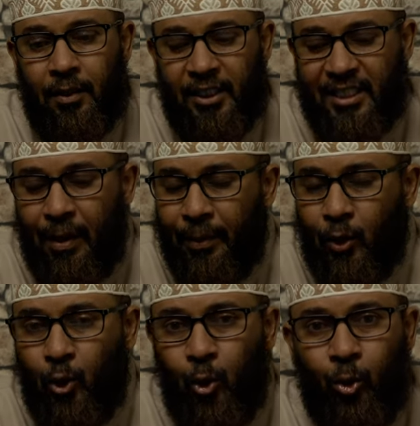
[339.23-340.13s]
Islamic
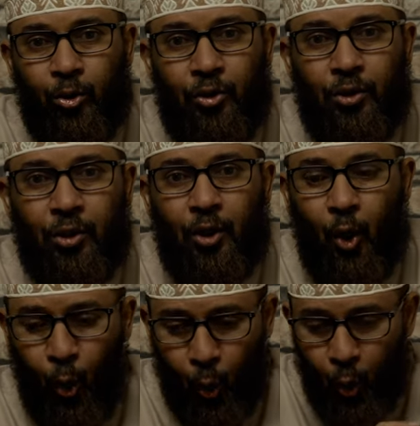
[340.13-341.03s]
codes,
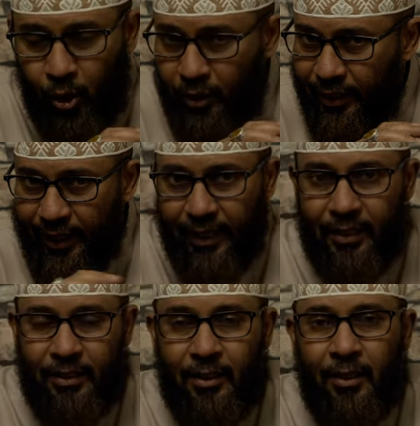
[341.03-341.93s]
all
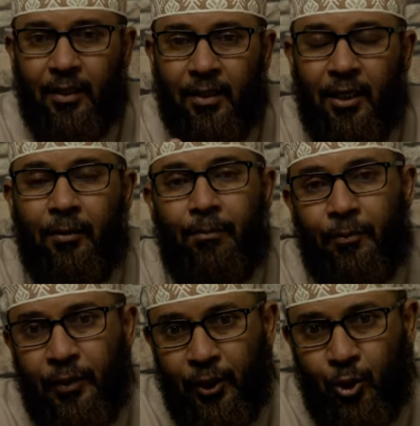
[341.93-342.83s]
these
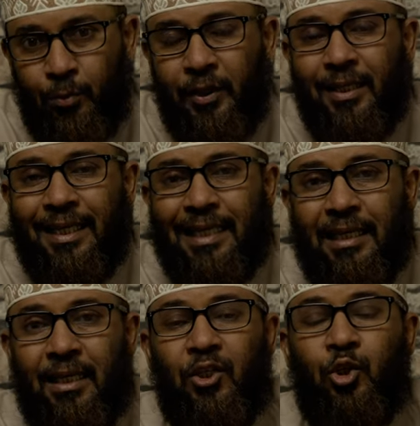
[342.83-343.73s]
needs to be
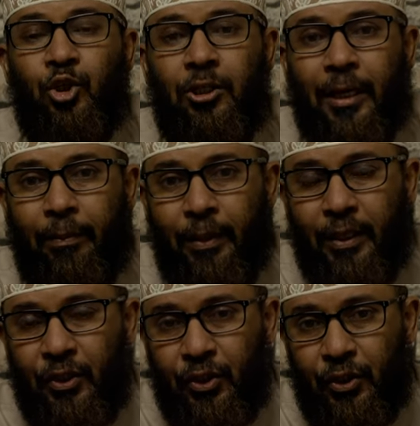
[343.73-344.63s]

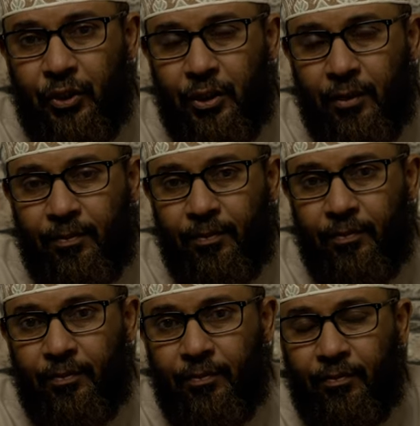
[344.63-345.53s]
established.
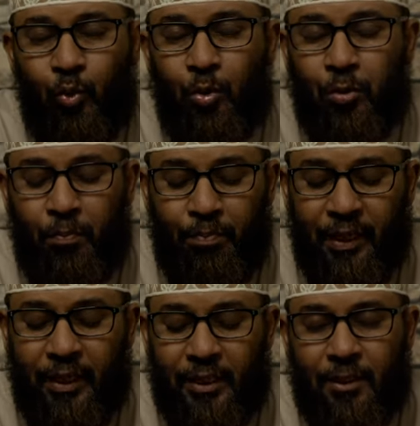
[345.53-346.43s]
One of the
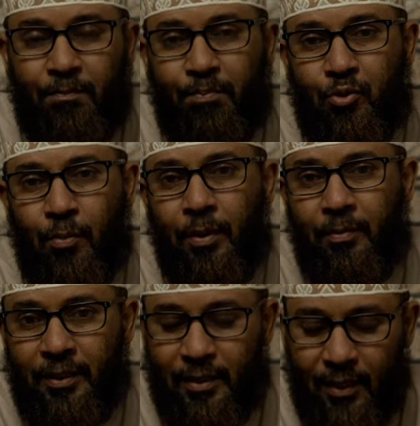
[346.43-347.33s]
biggest problem
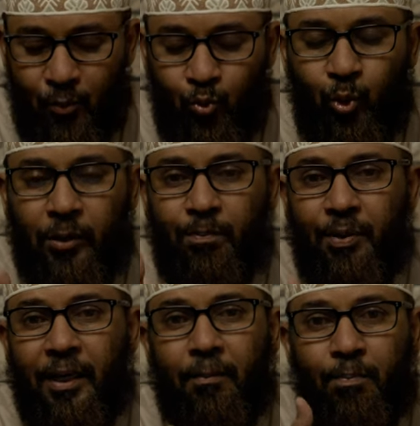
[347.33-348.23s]
is that we
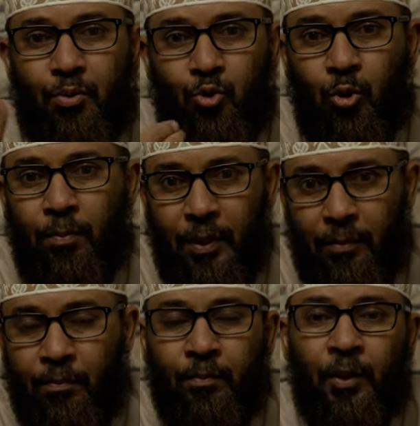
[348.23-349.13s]
bring
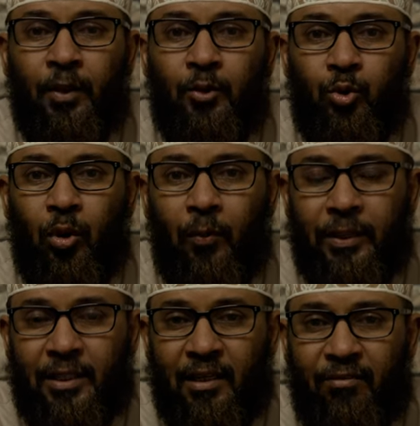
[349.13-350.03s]
problem to
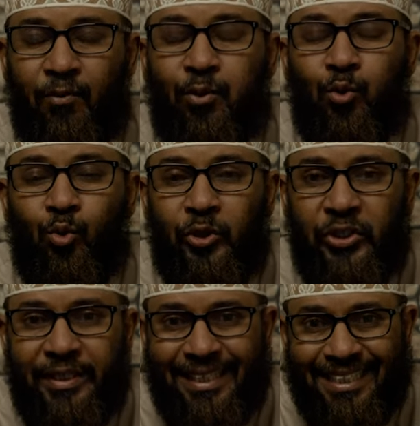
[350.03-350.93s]
ourselves through
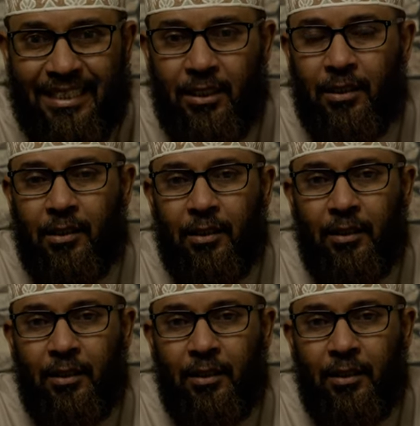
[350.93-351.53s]
sins,